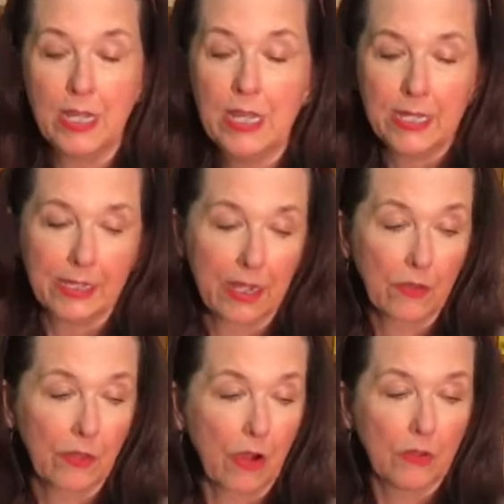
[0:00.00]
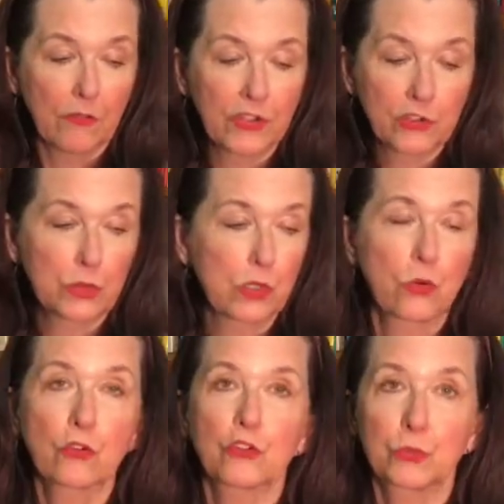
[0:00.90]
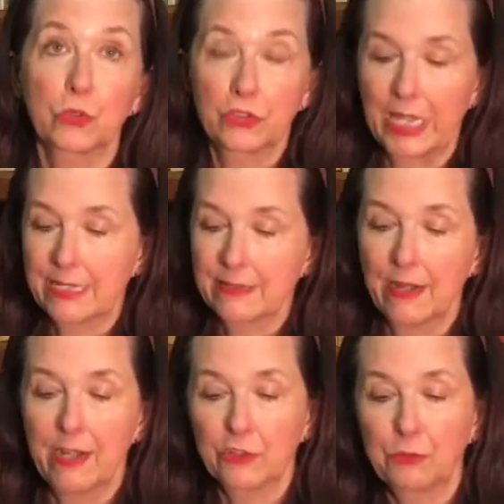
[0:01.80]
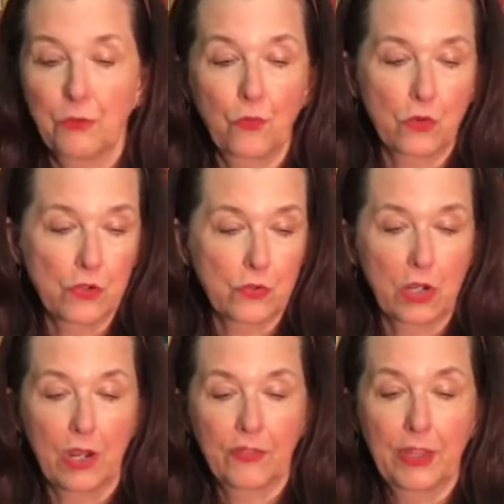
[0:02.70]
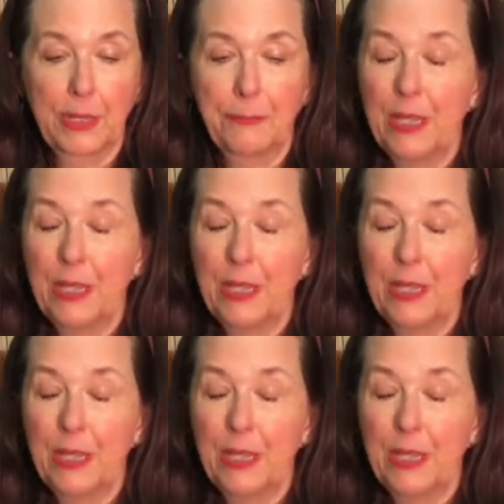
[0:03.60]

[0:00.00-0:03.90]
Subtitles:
Now, all of these recorders were sanitized before you got them,